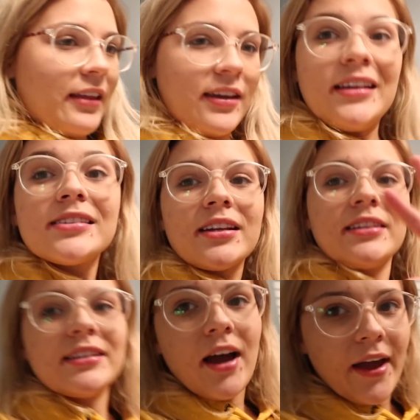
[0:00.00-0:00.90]
I think it's
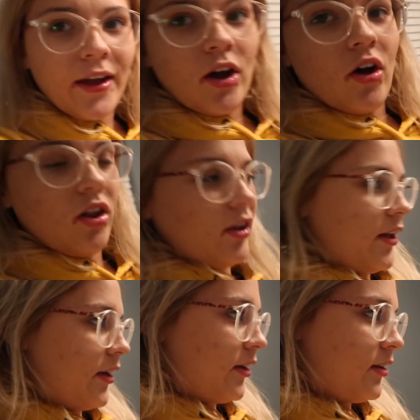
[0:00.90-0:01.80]
gonna tie all
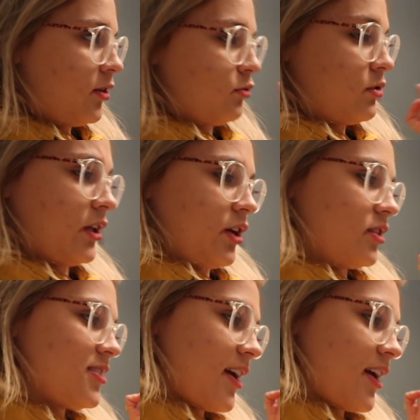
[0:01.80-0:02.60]
in really good